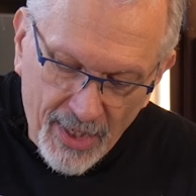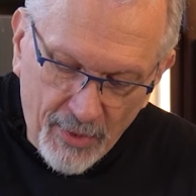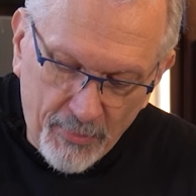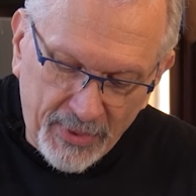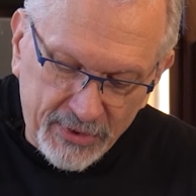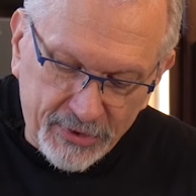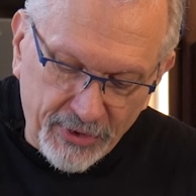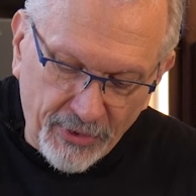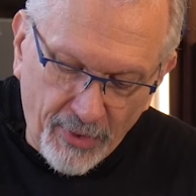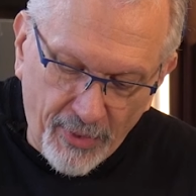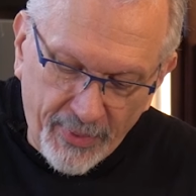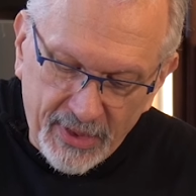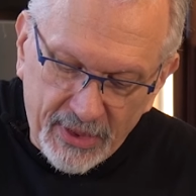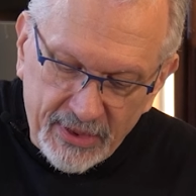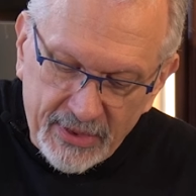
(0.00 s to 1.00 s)
I'm also
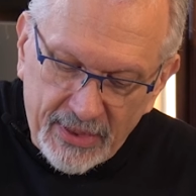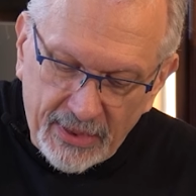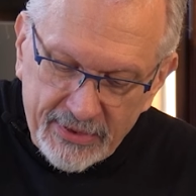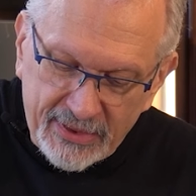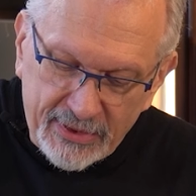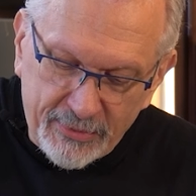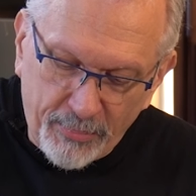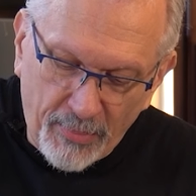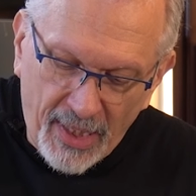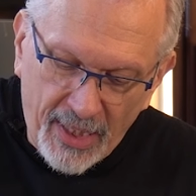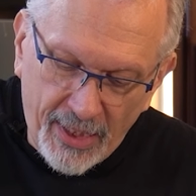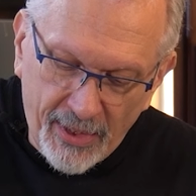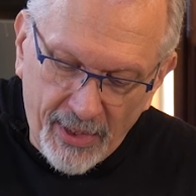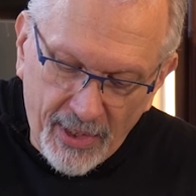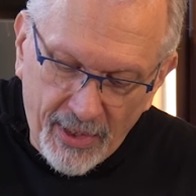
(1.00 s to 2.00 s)
going to dust
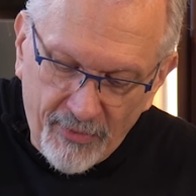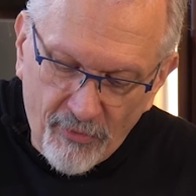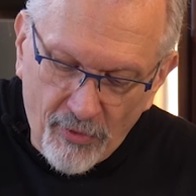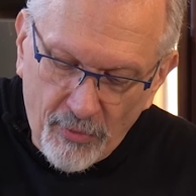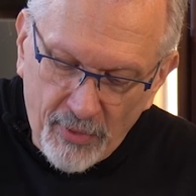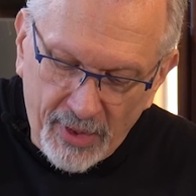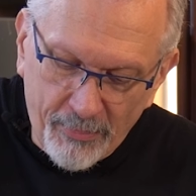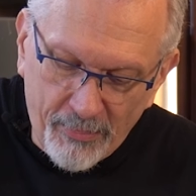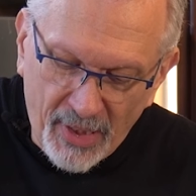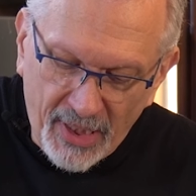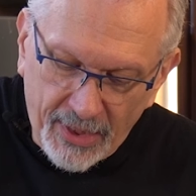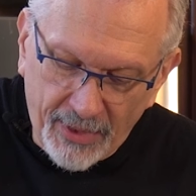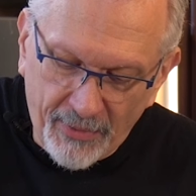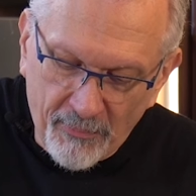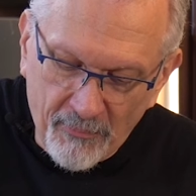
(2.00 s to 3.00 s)
my rolling
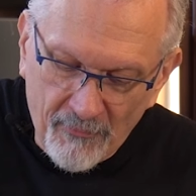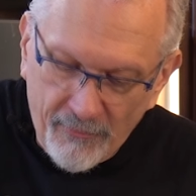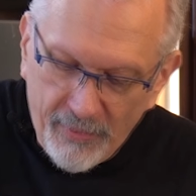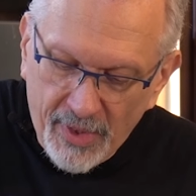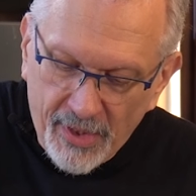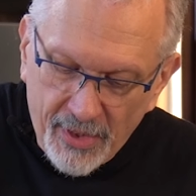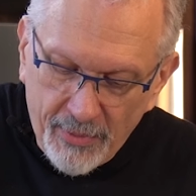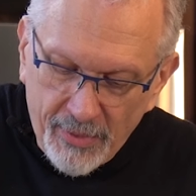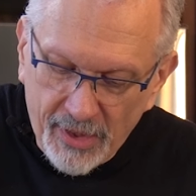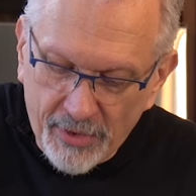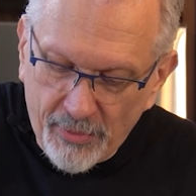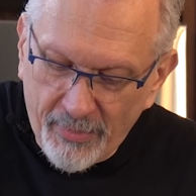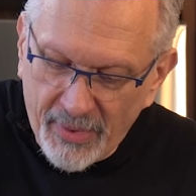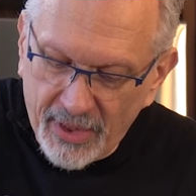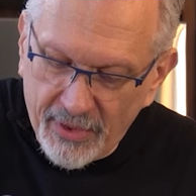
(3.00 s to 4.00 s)
pin with a
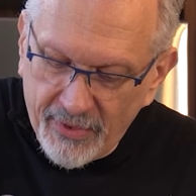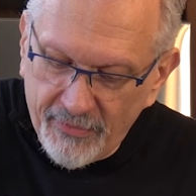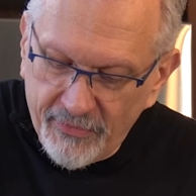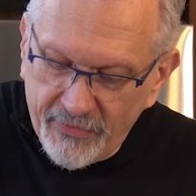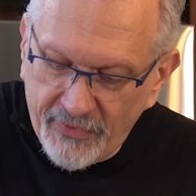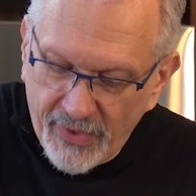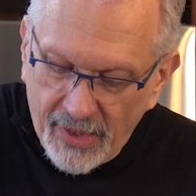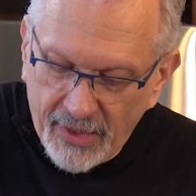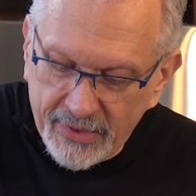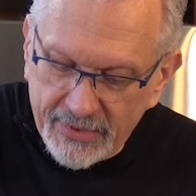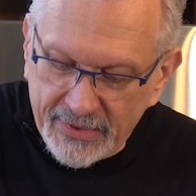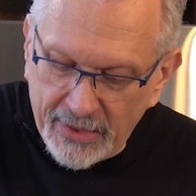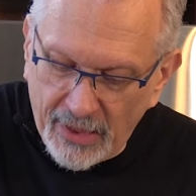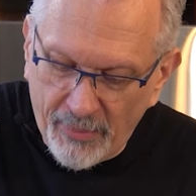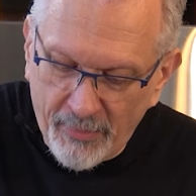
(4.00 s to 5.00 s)
little bit of
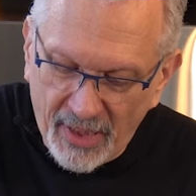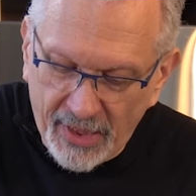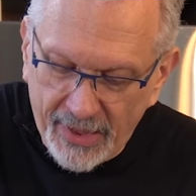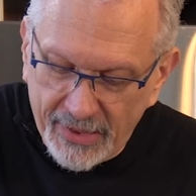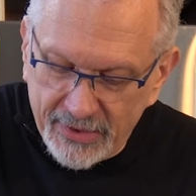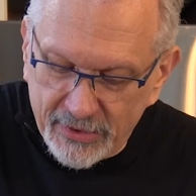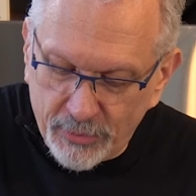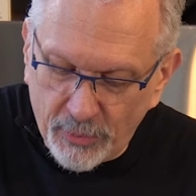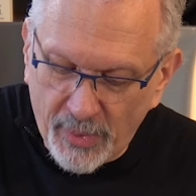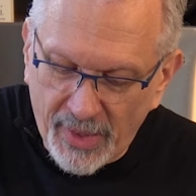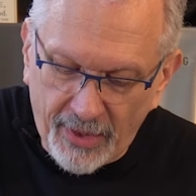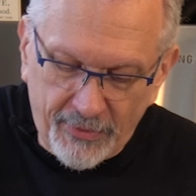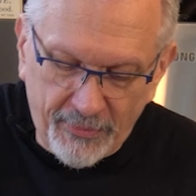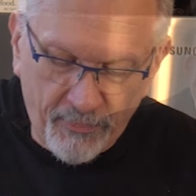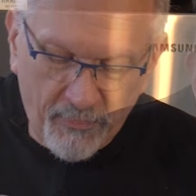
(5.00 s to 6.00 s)
cinnamon as
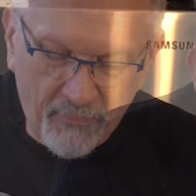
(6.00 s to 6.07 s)
well.